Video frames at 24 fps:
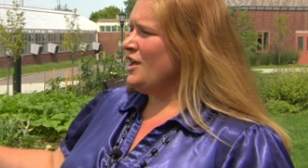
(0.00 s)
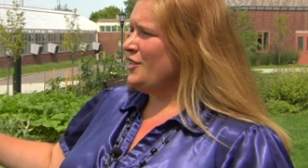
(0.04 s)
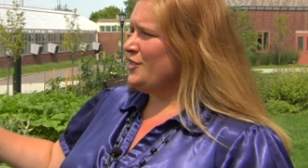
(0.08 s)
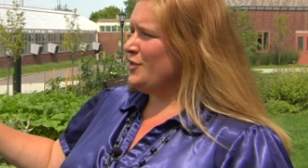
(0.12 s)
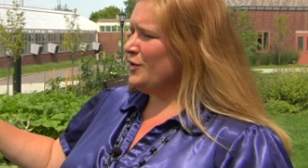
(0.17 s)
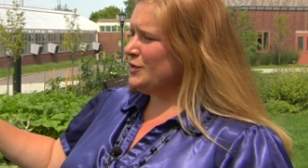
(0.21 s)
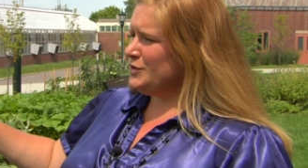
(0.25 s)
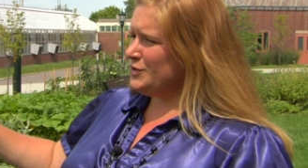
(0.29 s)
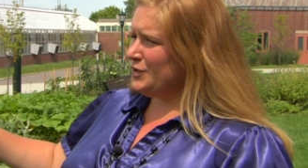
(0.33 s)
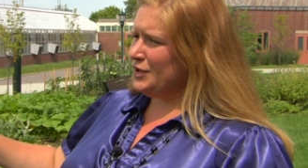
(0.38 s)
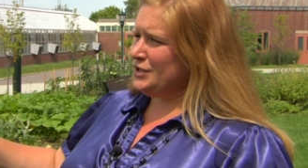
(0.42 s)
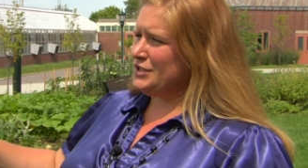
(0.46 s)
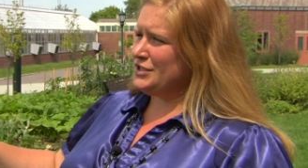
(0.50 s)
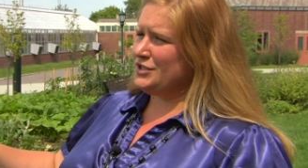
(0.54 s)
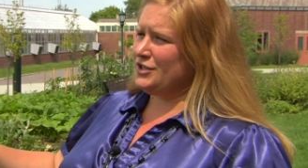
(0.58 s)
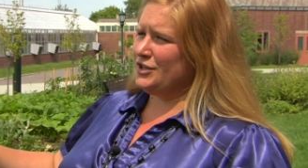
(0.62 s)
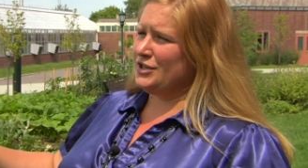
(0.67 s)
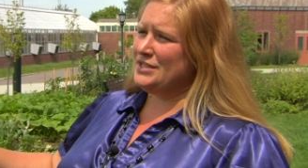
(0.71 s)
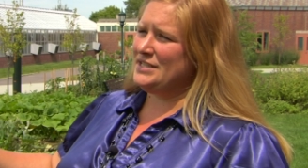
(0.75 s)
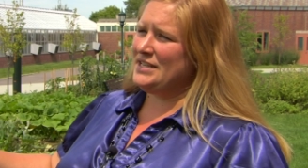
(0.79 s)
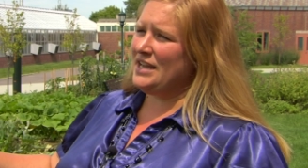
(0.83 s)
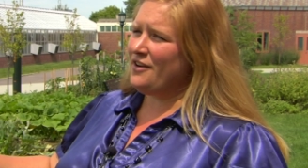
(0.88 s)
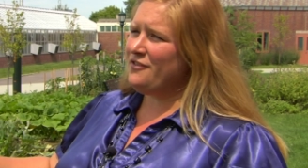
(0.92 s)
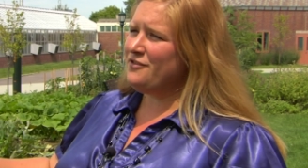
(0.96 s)
those horses are
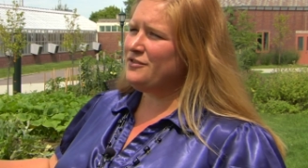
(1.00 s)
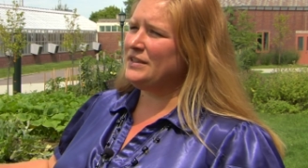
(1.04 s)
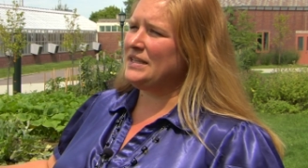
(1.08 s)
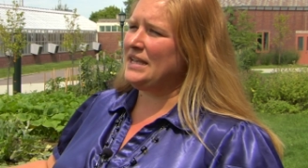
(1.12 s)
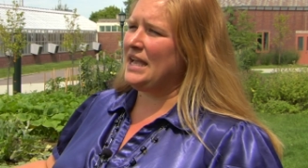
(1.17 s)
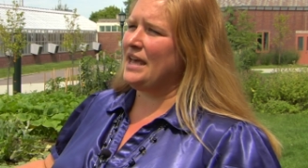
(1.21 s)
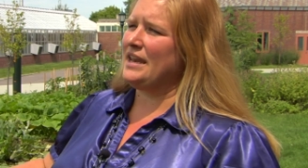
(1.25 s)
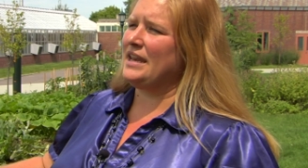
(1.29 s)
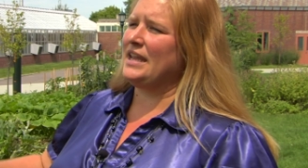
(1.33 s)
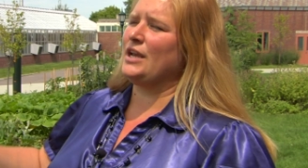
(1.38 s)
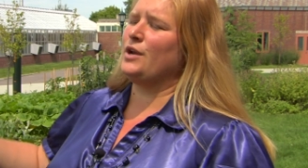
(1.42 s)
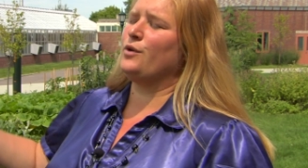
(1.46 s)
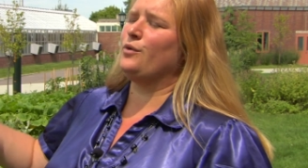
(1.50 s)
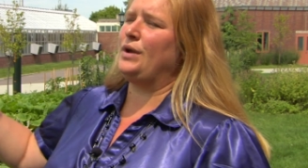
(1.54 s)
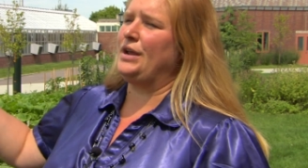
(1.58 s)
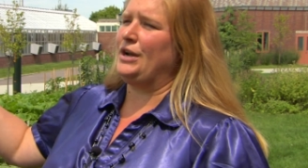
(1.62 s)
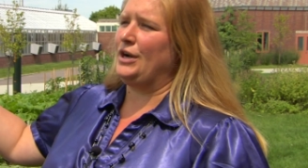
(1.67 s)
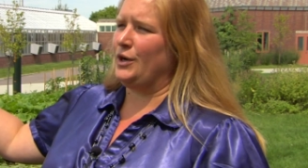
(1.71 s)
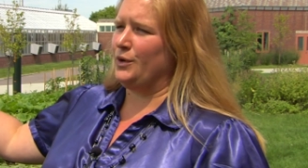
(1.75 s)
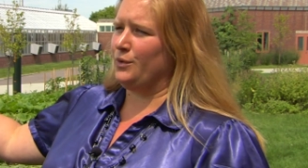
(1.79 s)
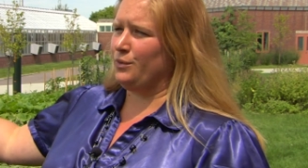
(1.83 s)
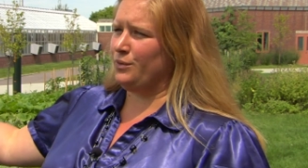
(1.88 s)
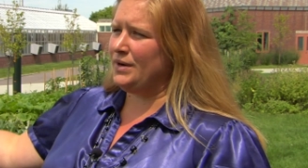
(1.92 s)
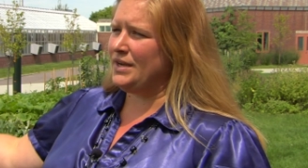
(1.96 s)
definitely at a
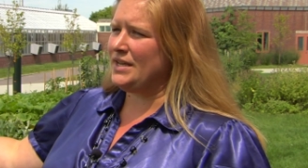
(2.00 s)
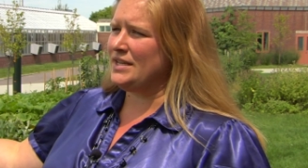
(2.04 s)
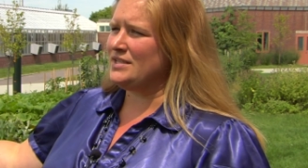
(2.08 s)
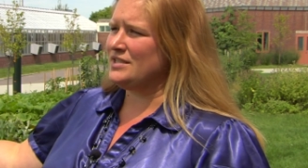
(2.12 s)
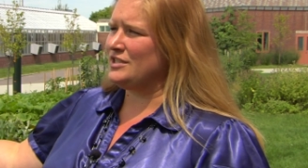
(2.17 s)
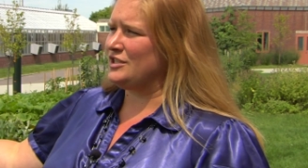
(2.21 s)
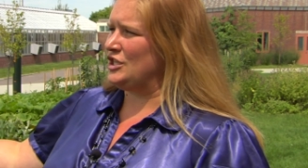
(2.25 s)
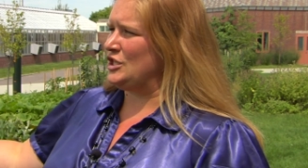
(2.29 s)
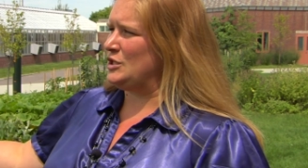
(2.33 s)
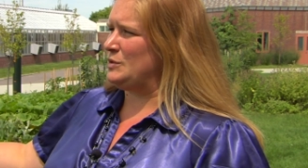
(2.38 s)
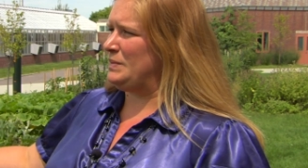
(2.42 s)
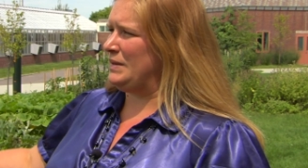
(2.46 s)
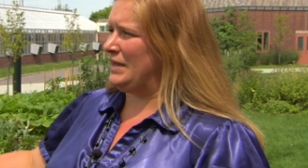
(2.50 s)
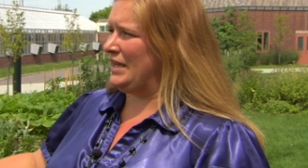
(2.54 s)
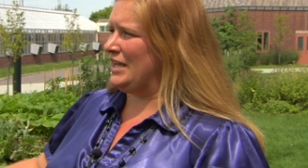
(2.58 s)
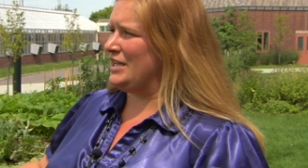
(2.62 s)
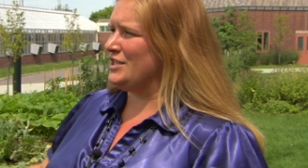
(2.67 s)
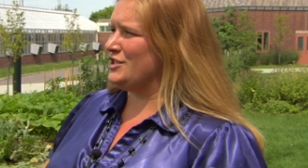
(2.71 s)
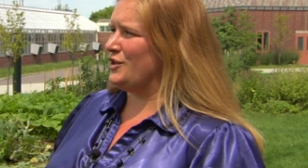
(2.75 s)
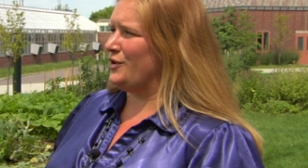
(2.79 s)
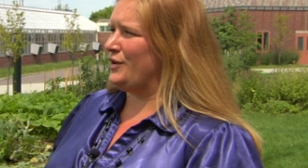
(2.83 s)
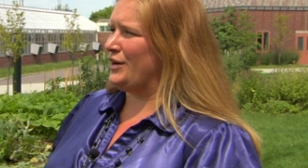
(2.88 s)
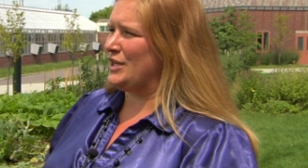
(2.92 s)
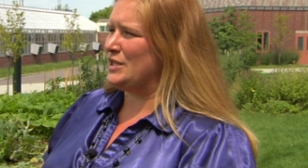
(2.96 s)
greater risk just
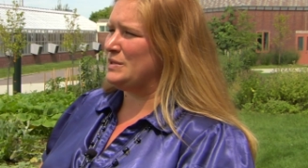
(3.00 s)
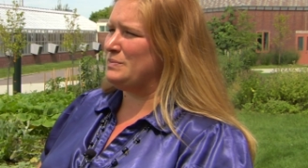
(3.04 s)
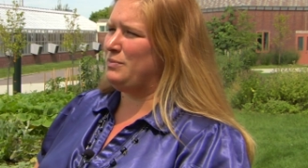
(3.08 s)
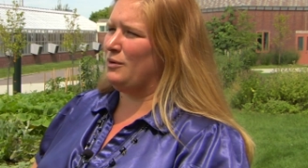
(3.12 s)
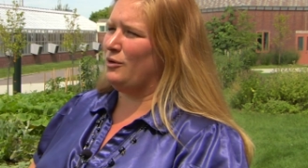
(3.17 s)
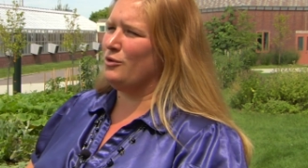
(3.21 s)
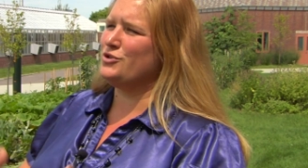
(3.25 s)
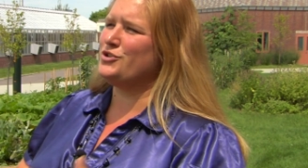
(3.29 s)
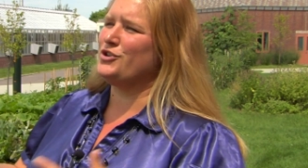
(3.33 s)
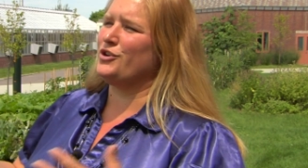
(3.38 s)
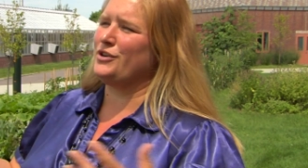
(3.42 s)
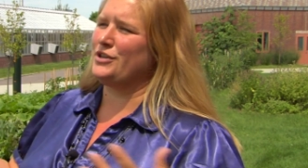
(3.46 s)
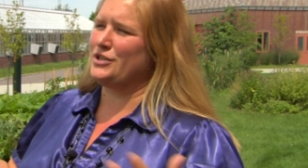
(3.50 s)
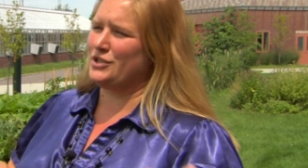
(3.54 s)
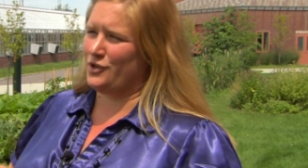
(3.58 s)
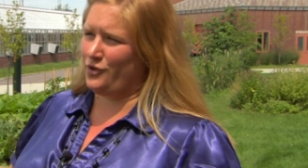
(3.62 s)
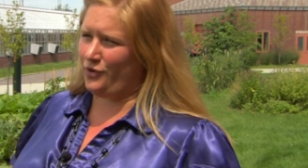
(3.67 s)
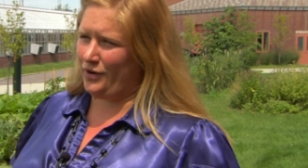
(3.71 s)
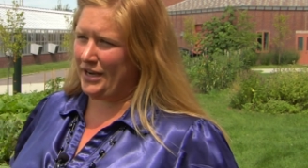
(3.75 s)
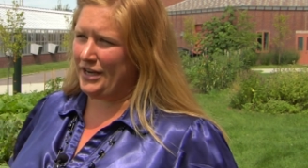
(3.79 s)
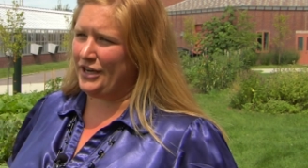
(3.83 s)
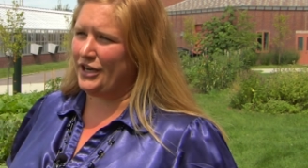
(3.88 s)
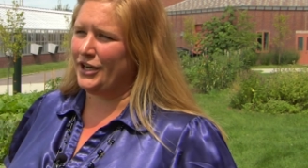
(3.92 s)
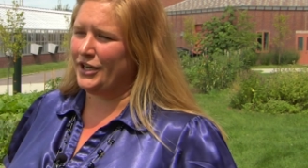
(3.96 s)
because their exposure is
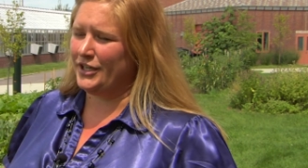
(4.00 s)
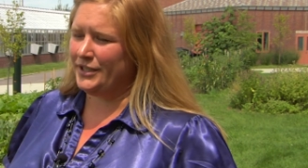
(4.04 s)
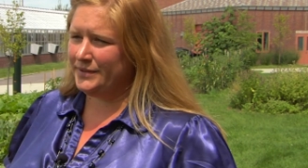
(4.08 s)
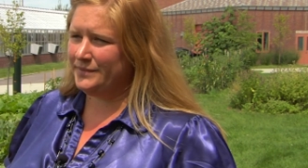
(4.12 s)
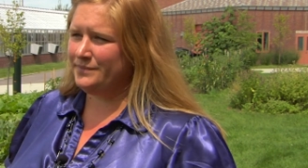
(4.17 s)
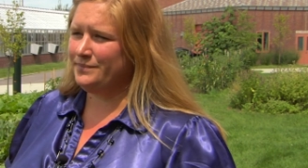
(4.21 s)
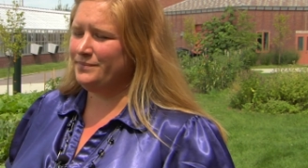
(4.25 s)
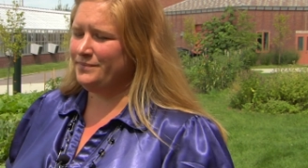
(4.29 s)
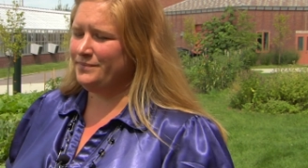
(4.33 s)
greater.